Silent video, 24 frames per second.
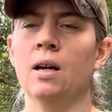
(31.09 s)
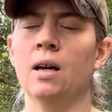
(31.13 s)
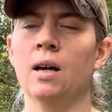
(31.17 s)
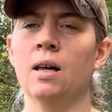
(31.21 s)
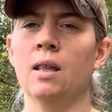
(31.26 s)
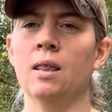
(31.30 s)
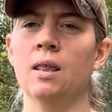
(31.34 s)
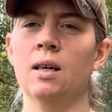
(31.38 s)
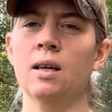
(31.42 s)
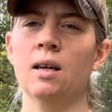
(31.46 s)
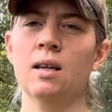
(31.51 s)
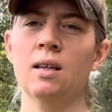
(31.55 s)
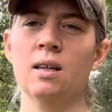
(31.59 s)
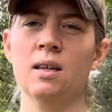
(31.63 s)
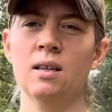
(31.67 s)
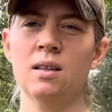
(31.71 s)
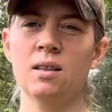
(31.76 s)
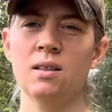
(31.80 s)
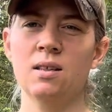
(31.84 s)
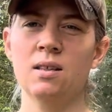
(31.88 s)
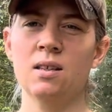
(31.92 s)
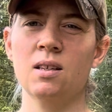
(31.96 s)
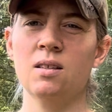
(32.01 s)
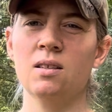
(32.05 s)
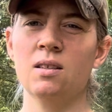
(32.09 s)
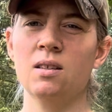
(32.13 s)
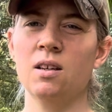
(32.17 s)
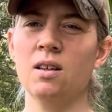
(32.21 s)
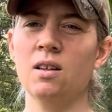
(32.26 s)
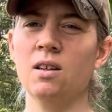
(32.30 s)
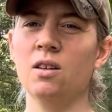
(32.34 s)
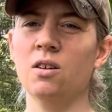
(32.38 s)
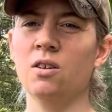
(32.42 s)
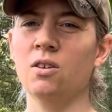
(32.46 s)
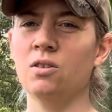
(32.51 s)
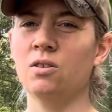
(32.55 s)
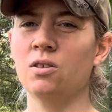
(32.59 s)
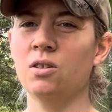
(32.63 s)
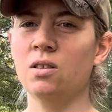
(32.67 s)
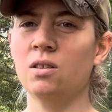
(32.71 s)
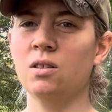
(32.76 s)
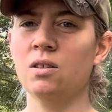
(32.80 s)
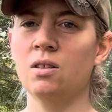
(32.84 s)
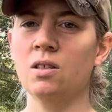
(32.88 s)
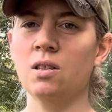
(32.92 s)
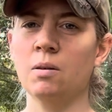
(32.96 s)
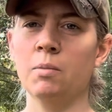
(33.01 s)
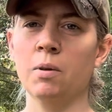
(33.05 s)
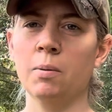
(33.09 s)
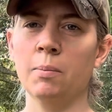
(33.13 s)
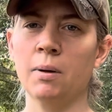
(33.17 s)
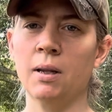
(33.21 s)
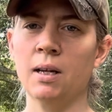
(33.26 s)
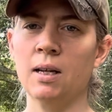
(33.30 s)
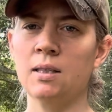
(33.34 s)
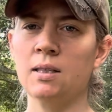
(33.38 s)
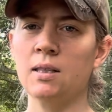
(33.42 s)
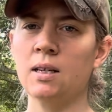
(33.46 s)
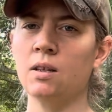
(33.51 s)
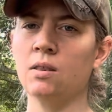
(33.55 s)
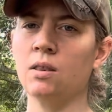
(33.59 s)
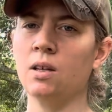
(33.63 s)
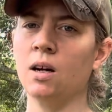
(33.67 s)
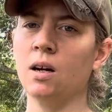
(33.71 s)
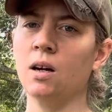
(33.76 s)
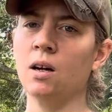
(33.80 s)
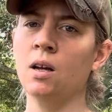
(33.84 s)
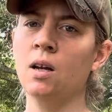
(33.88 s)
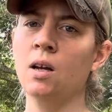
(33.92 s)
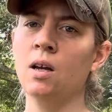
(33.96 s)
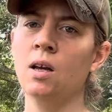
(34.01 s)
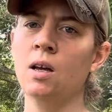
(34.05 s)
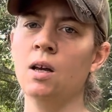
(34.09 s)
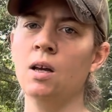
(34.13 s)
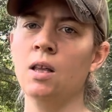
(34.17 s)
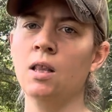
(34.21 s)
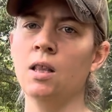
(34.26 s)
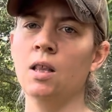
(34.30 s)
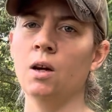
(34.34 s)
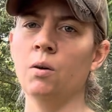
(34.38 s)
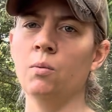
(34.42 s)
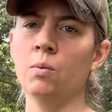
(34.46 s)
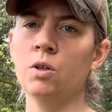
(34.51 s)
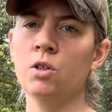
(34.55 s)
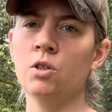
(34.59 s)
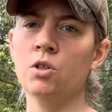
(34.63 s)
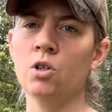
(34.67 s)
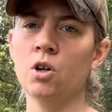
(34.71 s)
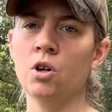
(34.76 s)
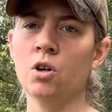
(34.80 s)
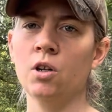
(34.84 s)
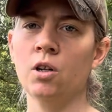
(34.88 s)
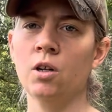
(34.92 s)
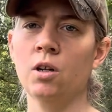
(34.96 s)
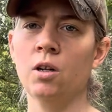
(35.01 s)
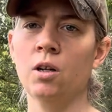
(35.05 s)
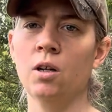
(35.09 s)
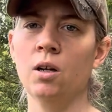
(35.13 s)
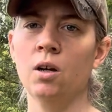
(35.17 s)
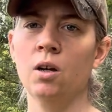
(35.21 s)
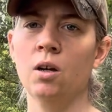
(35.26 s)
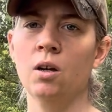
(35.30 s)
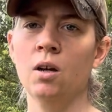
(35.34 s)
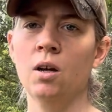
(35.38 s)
I think, 60 or 60 something plants out there that we started.